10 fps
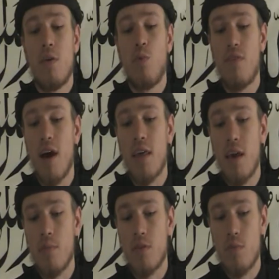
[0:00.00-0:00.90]
Without
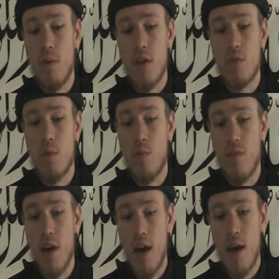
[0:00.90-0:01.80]
capital punishment,
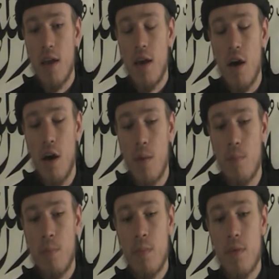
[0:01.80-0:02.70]
without
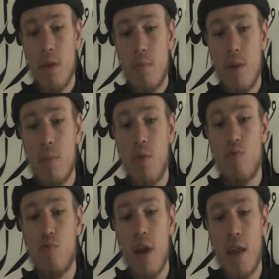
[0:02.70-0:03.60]
people
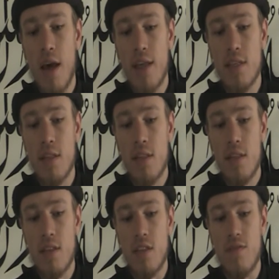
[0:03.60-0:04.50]
realizing
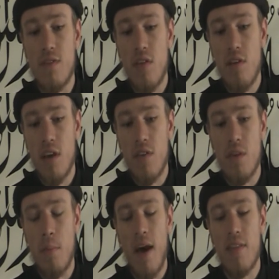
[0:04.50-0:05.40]
the severity of
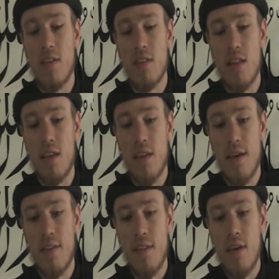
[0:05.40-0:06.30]
the badness that they've
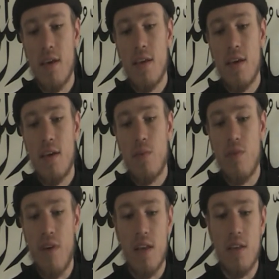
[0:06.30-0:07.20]
done,
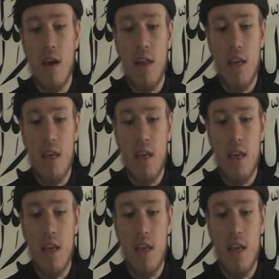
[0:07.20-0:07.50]
without an